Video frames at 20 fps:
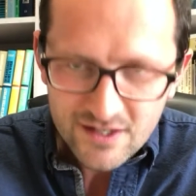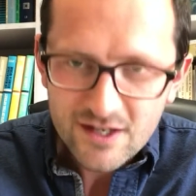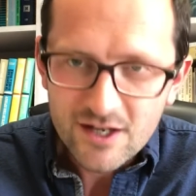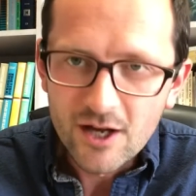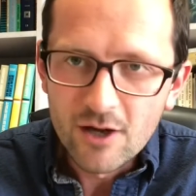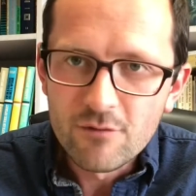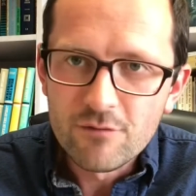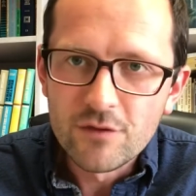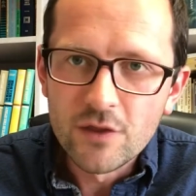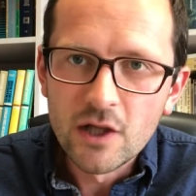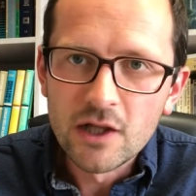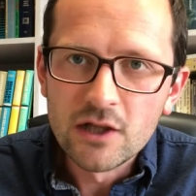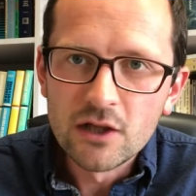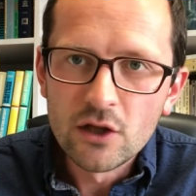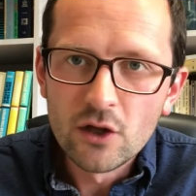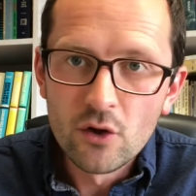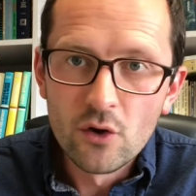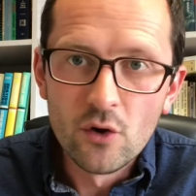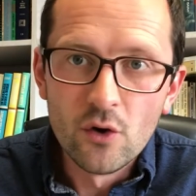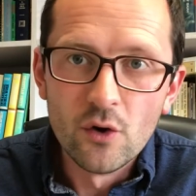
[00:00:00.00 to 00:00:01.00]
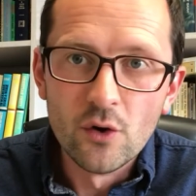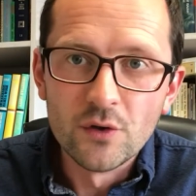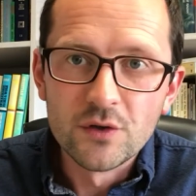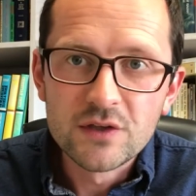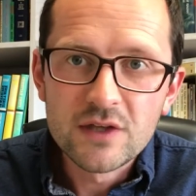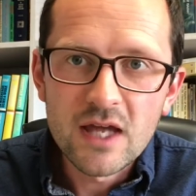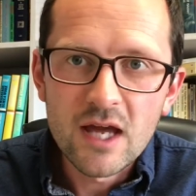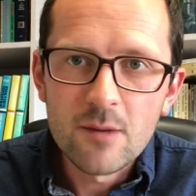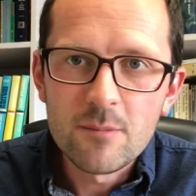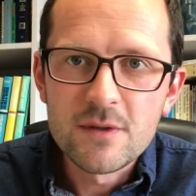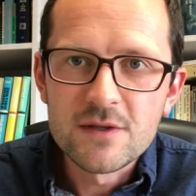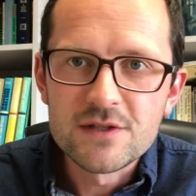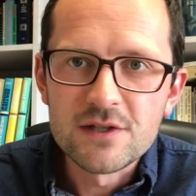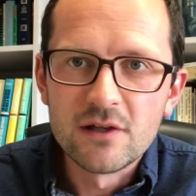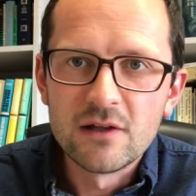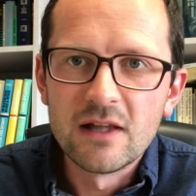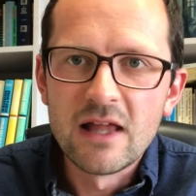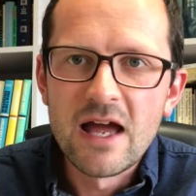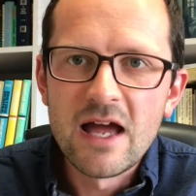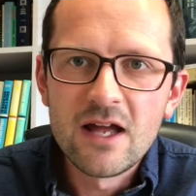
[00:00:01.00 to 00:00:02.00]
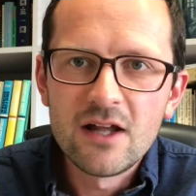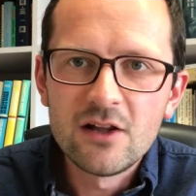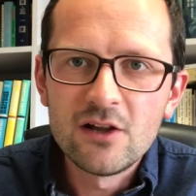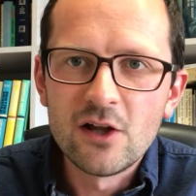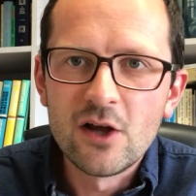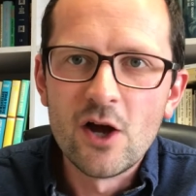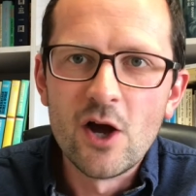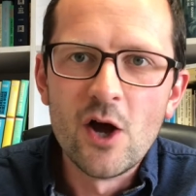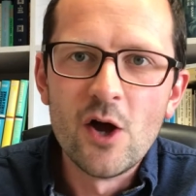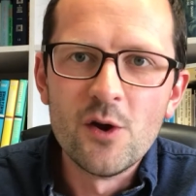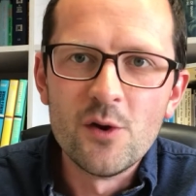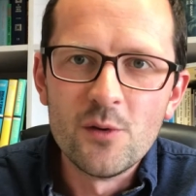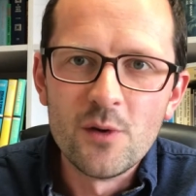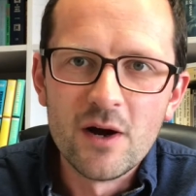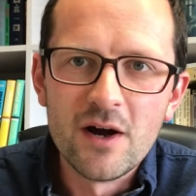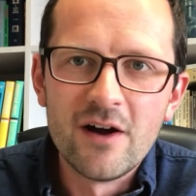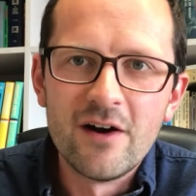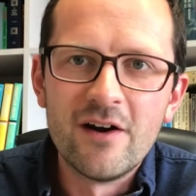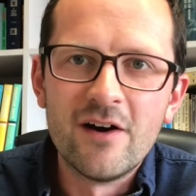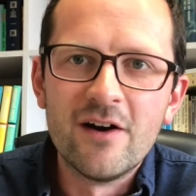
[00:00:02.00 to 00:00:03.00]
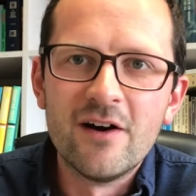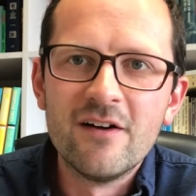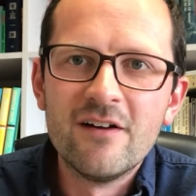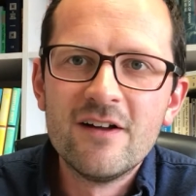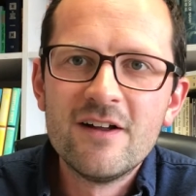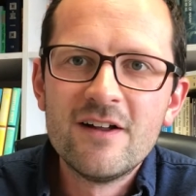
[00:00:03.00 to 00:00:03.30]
of the Lord, capital Lord.